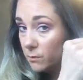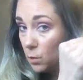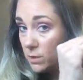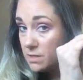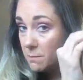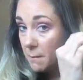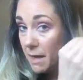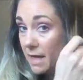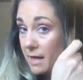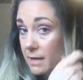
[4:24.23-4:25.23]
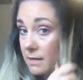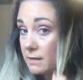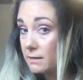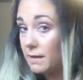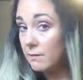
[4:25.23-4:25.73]
always in my bag,
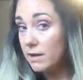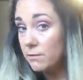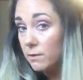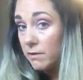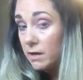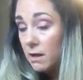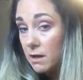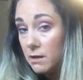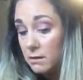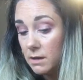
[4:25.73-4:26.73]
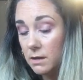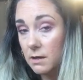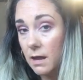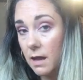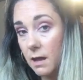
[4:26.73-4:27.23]
carry it everywhere I go.
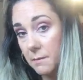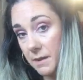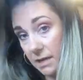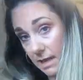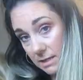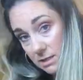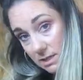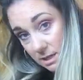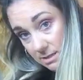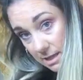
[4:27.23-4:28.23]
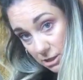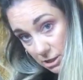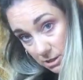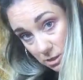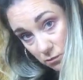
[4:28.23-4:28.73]
And again, just get your
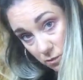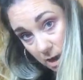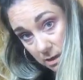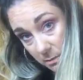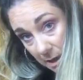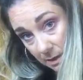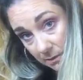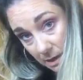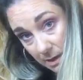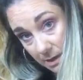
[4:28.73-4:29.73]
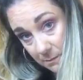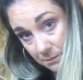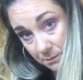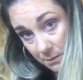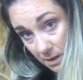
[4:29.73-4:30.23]
sections right at the back there
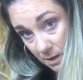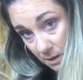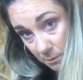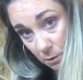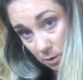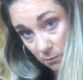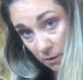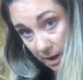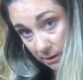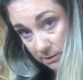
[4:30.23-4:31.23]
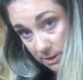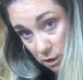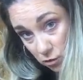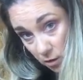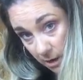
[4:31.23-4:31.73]
and pull them round, and
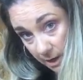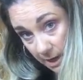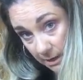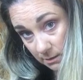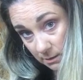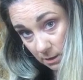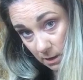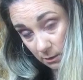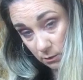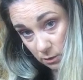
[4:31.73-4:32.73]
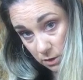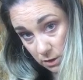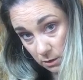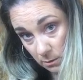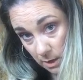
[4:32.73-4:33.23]
try again, you know, not
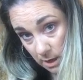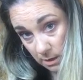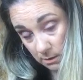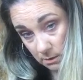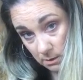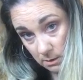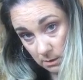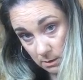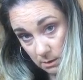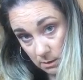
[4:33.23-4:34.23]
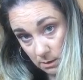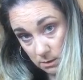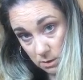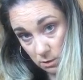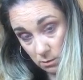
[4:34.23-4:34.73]
to
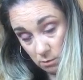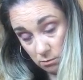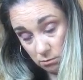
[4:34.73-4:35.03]
do